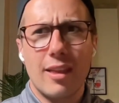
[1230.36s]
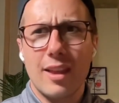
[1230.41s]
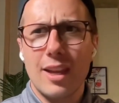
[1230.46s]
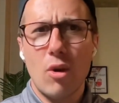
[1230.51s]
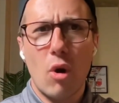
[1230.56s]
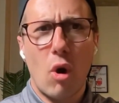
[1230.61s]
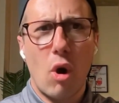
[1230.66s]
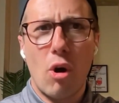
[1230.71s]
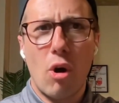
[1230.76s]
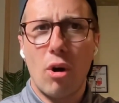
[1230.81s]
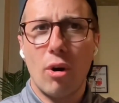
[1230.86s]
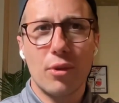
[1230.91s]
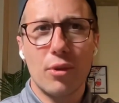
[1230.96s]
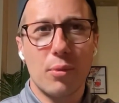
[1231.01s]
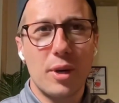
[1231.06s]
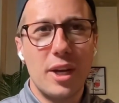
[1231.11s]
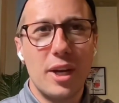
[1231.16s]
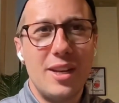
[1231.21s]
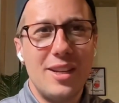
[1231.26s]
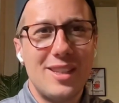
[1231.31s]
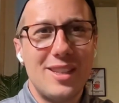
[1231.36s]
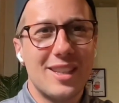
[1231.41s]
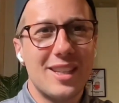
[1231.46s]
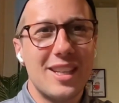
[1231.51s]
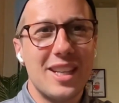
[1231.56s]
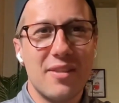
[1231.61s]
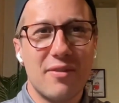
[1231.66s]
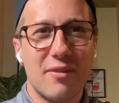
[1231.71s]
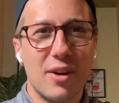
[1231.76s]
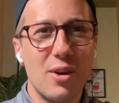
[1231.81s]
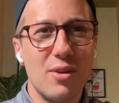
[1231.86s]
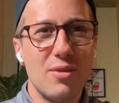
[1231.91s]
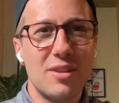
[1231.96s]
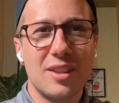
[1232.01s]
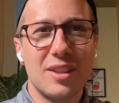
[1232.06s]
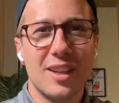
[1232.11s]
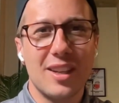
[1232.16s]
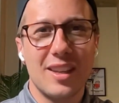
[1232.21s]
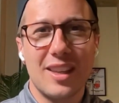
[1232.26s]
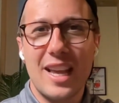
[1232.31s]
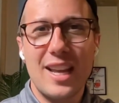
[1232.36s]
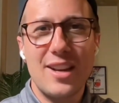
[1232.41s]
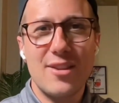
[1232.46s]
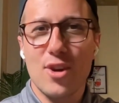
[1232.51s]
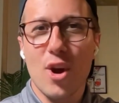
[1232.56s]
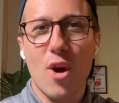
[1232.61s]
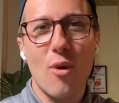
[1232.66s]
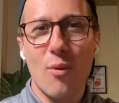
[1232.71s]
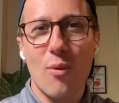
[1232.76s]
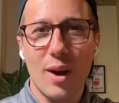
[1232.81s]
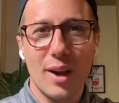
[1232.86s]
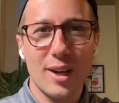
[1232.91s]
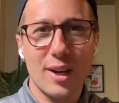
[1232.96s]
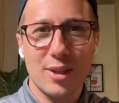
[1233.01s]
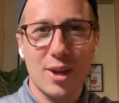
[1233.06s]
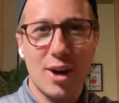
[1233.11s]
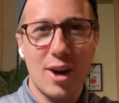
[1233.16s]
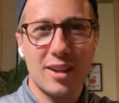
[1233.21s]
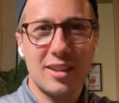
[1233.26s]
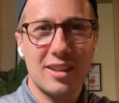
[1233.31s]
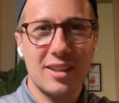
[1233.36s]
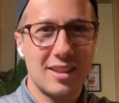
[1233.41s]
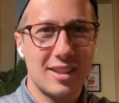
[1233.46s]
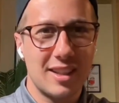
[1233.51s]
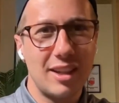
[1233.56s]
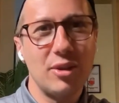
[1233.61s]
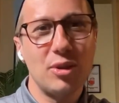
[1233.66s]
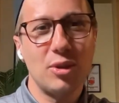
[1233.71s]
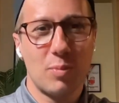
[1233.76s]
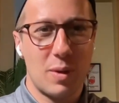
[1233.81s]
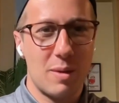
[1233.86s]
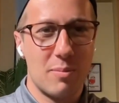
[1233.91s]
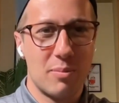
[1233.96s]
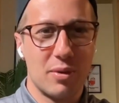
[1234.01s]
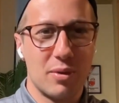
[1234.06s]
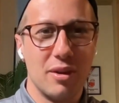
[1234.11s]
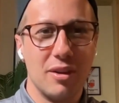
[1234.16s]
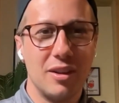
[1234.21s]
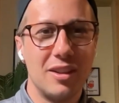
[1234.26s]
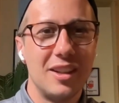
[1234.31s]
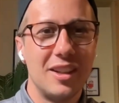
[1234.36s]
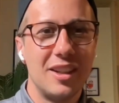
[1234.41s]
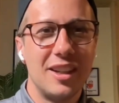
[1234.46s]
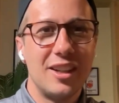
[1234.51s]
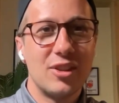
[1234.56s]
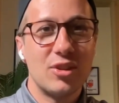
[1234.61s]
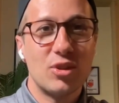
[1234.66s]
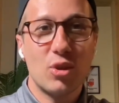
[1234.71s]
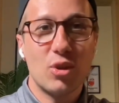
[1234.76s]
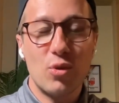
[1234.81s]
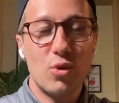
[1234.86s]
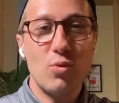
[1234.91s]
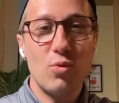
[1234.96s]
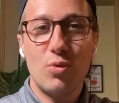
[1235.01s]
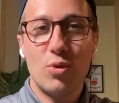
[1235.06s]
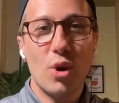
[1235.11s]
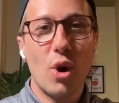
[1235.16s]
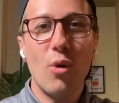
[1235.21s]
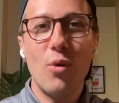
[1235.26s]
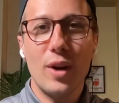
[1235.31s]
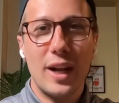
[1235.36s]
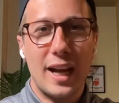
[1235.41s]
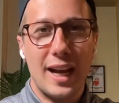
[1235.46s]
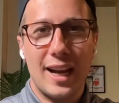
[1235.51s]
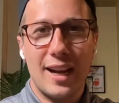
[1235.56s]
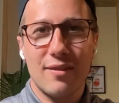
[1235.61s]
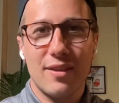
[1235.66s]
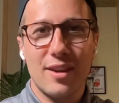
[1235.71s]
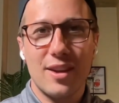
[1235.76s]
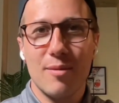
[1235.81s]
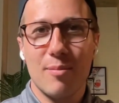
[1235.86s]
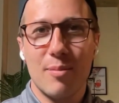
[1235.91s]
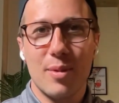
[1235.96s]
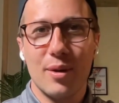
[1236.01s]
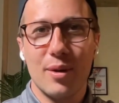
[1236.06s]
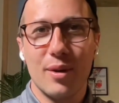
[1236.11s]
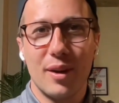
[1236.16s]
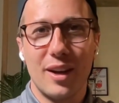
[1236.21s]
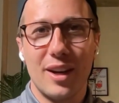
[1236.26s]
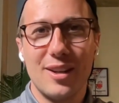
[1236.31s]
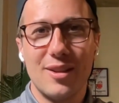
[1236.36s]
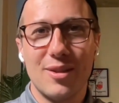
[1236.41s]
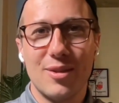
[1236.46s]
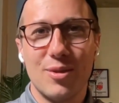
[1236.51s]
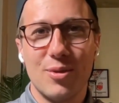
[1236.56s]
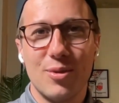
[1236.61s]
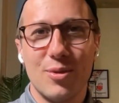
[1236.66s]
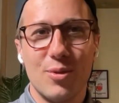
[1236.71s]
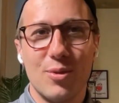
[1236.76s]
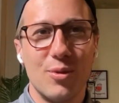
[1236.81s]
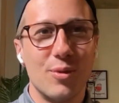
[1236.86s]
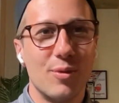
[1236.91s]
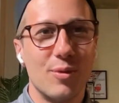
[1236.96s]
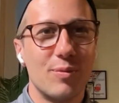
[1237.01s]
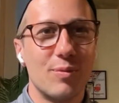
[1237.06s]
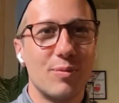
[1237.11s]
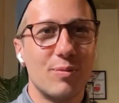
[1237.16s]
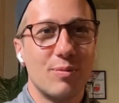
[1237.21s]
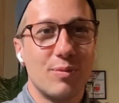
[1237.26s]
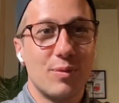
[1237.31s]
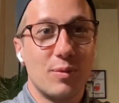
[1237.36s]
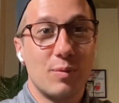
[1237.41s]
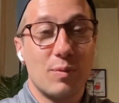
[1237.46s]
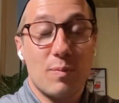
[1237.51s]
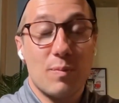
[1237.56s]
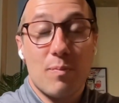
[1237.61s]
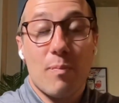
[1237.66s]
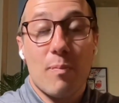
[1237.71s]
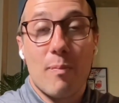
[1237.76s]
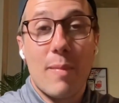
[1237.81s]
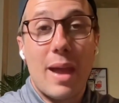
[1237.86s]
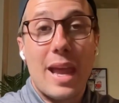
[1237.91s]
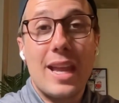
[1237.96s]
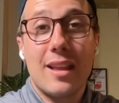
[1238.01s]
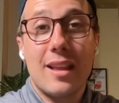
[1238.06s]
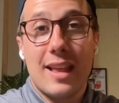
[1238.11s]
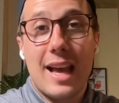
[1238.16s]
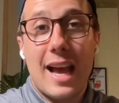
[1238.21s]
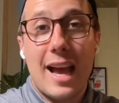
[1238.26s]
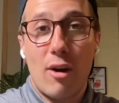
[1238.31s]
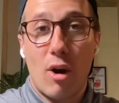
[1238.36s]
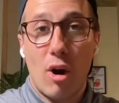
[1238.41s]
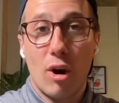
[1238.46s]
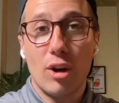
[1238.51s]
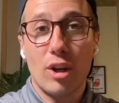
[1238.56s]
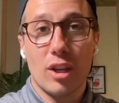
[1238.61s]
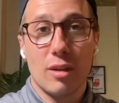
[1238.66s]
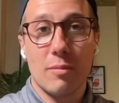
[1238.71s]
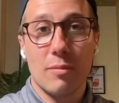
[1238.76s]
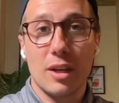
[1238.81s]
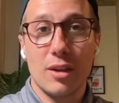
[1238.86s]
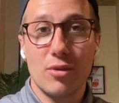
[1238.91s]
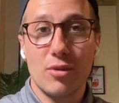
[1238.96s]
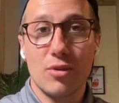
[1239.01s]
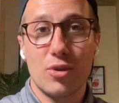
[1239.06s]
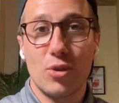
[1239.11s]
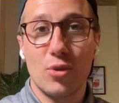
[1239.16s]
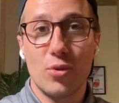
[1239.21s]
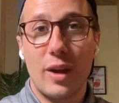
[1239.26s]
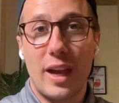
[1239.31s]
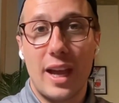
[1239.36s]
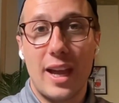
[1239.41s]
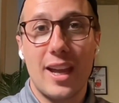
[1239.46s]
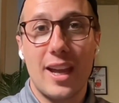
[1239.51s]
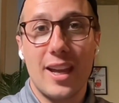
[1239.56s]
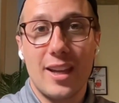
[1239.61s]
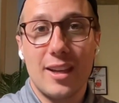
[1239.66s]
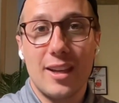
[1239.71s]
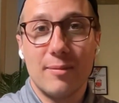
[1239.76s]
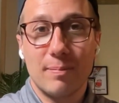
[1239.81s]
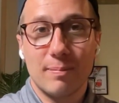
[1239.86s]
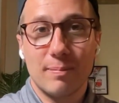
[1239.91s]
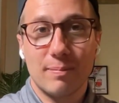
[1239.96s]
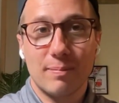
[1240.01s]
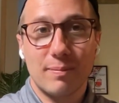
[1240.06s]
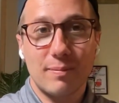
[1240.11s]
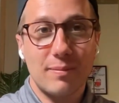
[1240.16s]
I think all three CFOs said they don't want to talk to salespeople. So you don't have the ability to make that argument to a